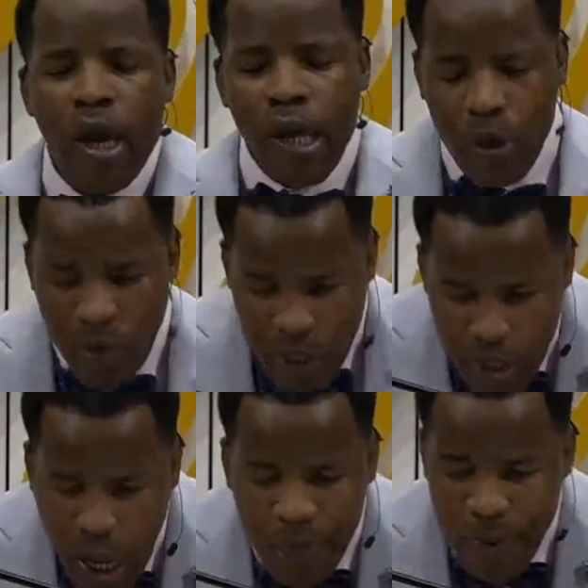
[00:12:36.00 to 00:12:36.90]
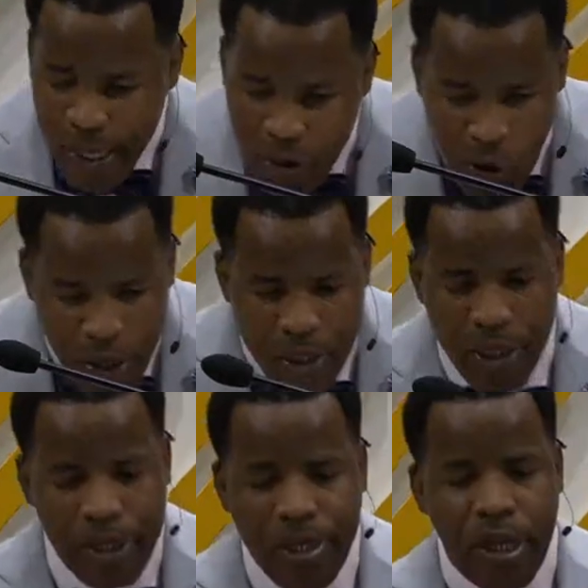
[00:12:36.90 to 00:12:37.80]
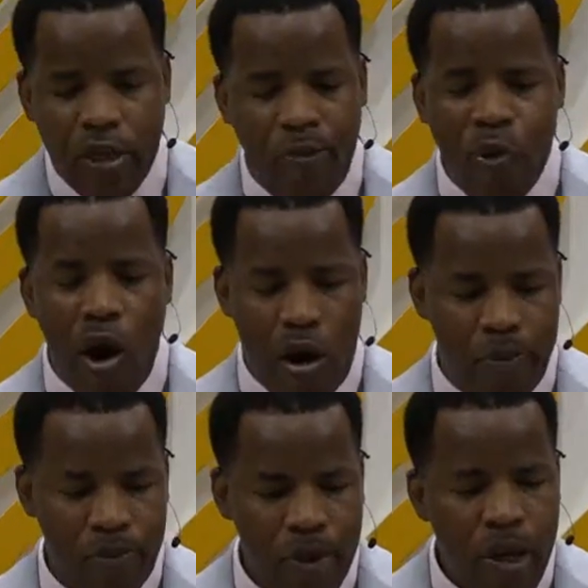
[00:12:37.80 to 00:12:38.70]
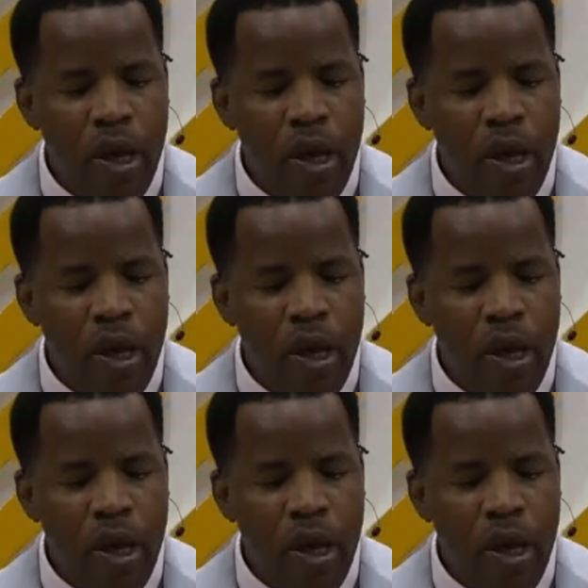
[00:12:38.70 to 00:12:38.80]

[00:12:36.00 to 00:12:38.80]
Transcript: He would not be going to the senior prom.